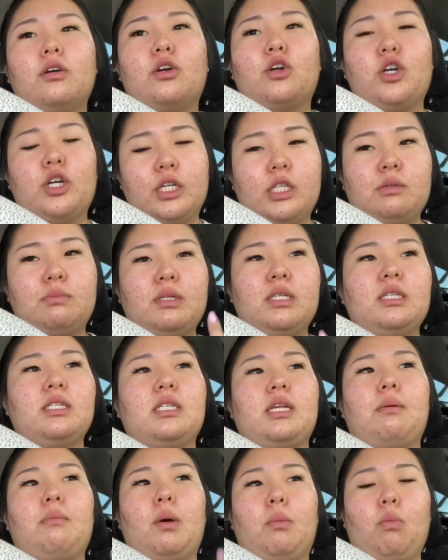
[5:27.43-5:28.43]
Christmas
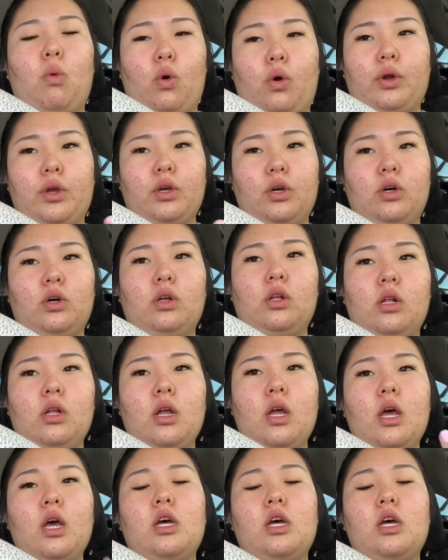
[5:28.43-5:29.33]
and Memorial.